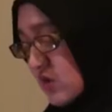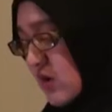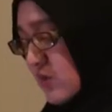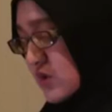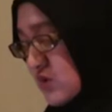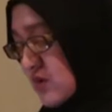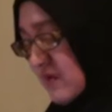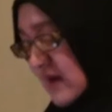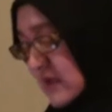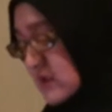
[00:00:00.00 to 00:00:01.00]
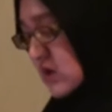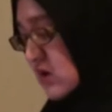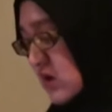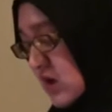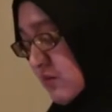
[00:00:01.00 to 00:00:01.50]
So what would you advise
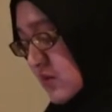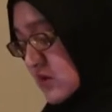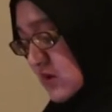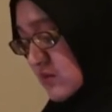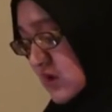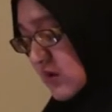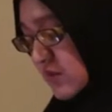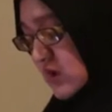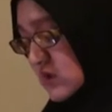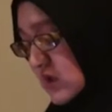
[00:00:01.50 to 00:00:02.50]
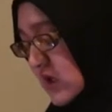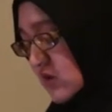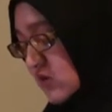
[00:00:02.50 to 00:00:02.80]
young Muslims and immigrants to get